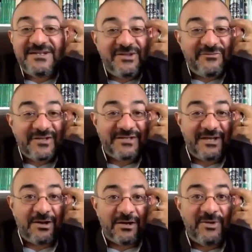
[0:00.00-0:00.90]
different
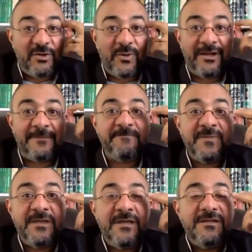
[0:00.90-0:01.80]
economy when
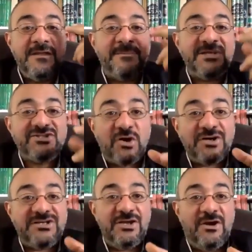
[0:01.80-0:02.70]
the
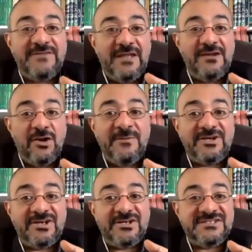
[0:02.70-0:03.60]
majority of the economic
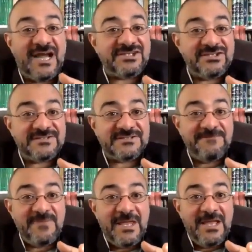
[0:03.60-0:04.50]
transactions
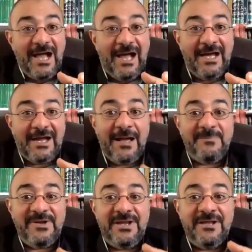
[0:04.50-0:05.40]
are
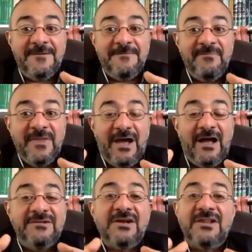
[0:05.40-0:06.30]
happening
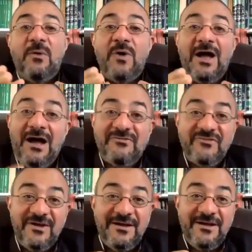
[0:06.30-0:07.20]
under the awqaf
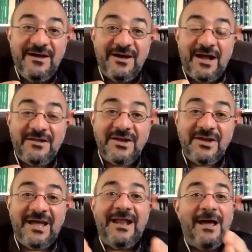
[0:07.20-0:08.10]
rather
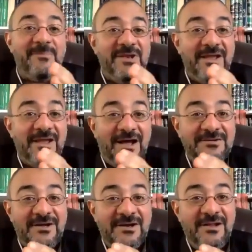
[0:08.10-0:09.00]
than happening
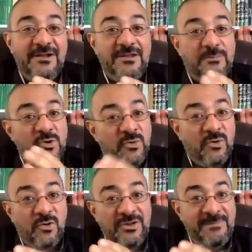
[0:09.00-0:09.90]
under the bunuk
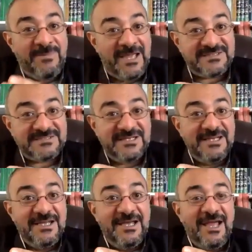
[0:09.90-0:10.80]
or the banks.
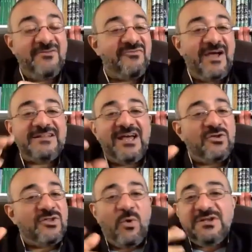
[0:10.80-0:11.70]
In fact,
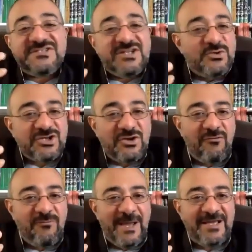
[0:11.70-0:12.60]
the whole institution
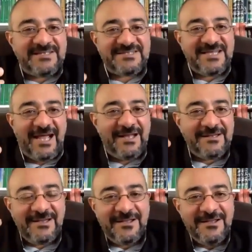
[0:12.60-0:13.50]
of banks
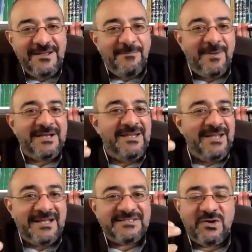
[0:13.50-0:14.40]
and
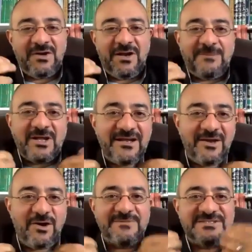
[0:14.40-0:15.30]
money and so on, I'm not an
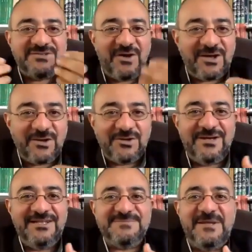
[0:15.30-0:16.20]
economist, so I cannot
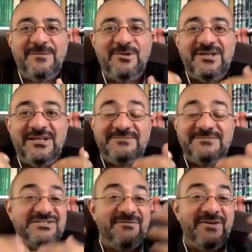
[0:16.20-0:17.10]
really speak about that. I'm
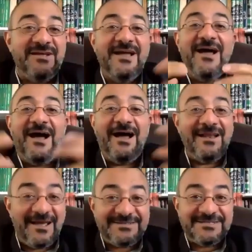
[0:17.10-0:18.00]
just giving
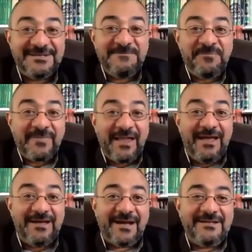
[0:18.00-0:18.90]
highlights,
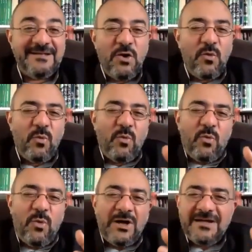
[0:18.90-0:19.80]
right?
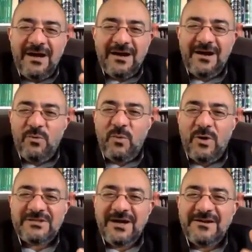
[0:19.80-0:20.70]
What are
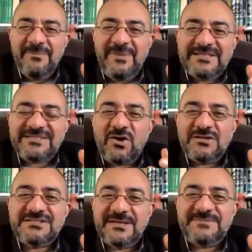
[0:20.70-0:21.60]
the basic
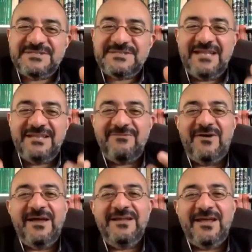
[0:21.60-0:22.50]
concepts that
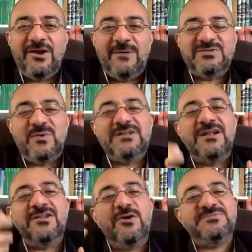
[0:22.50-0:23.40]
define economics? What are
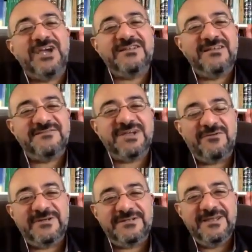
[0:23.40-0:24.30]
the objectives of it?